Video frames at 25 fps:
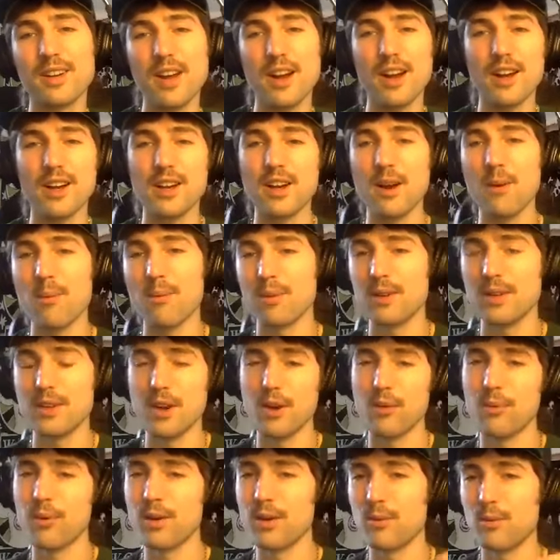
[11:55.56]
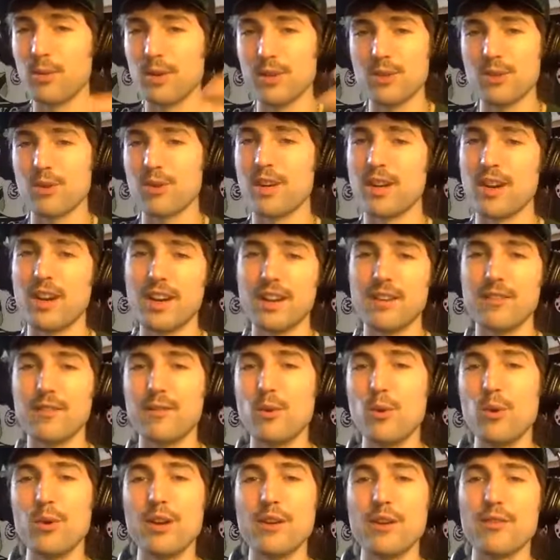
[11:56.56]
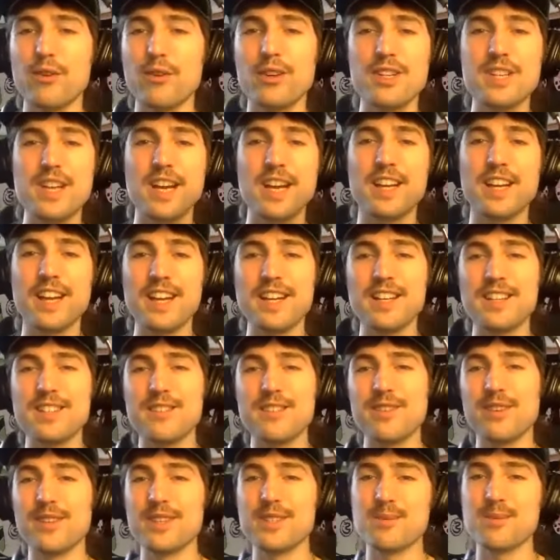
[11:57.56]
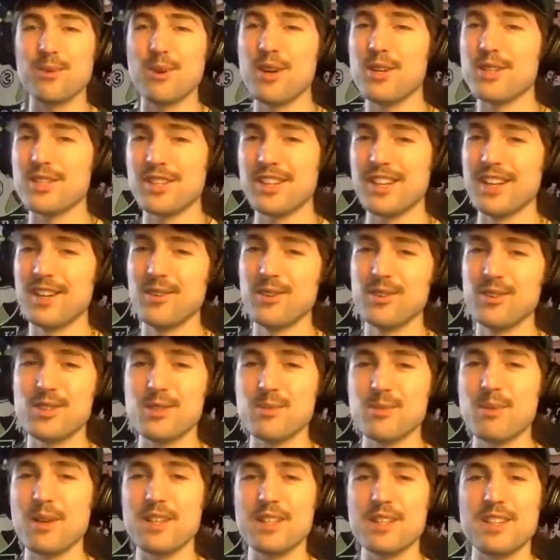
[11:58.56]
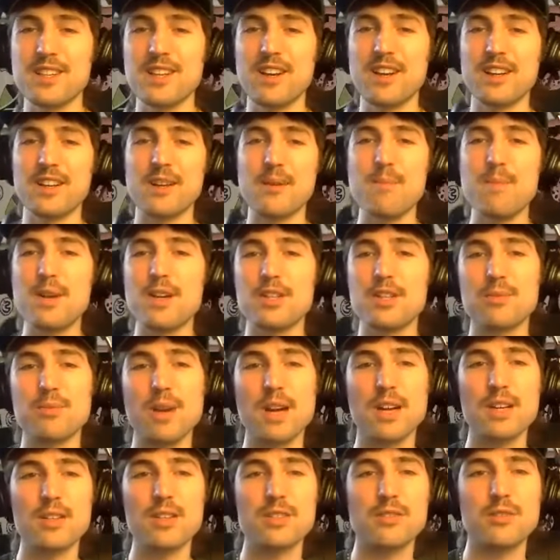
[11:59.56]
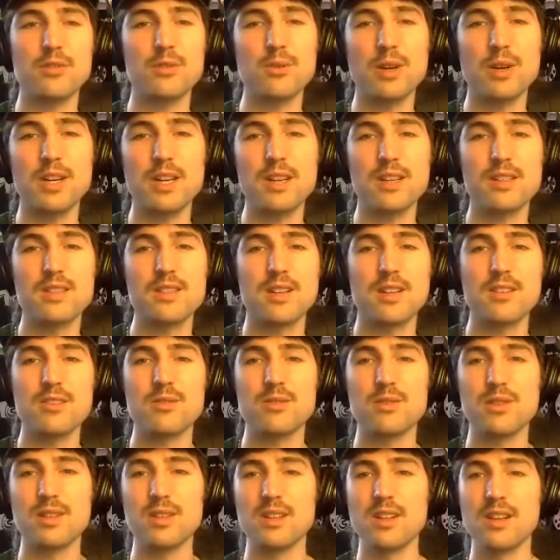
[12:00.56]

a couple, you know, we're talking like 4 different decades of inspiration here, which is basically like a mishmash of 20th century